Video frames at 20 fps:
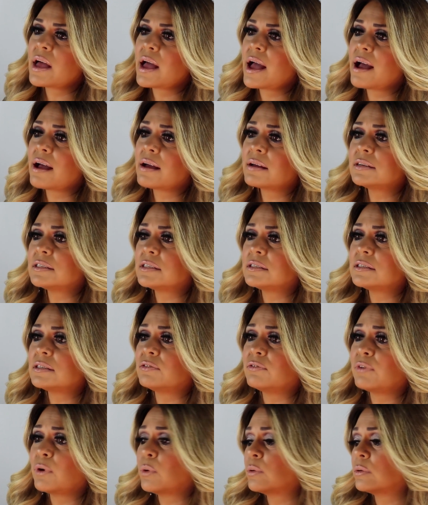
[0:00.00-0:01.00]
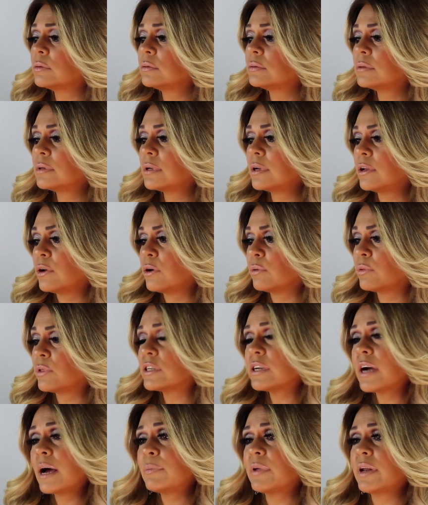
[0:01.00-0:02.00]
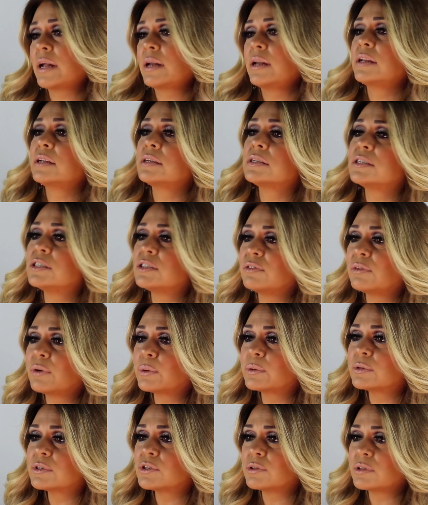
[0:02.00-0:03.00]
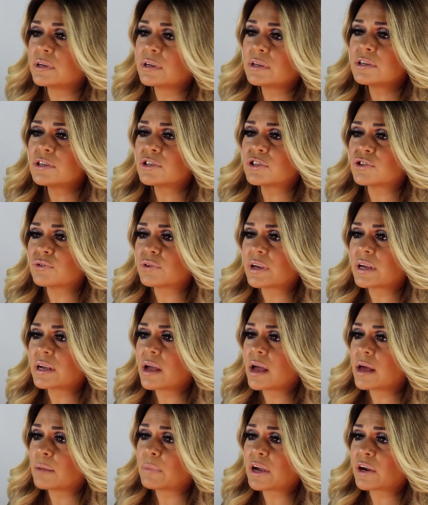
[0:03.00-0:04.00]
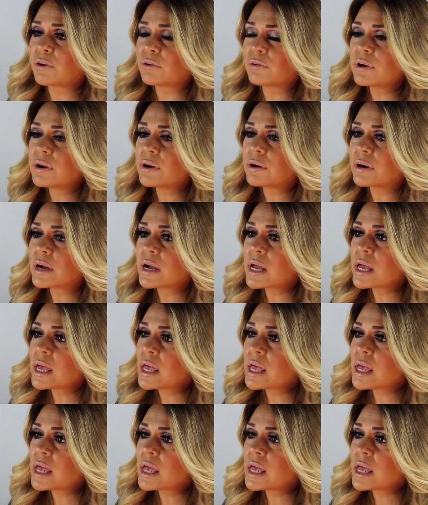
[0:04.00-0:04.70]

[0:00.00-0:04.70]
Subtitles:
and devote the time that I needed to devote to the industry and my career.